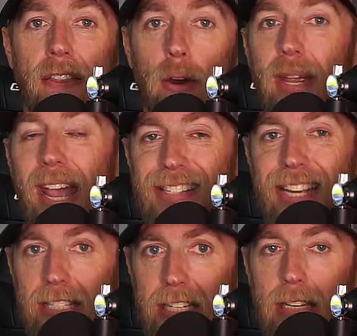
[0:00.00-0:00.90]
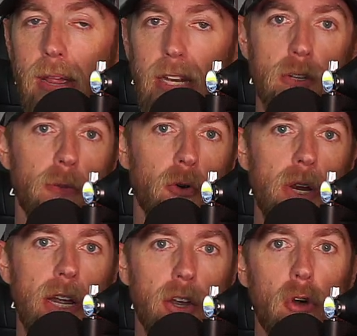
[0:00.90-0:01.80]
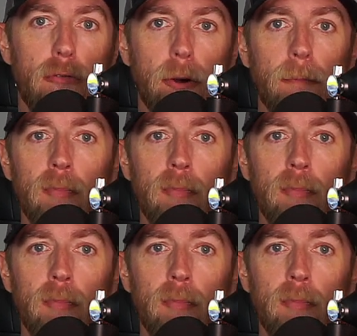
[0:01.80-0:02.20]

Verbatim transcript: That'll be as a teammate to Maria Kofer.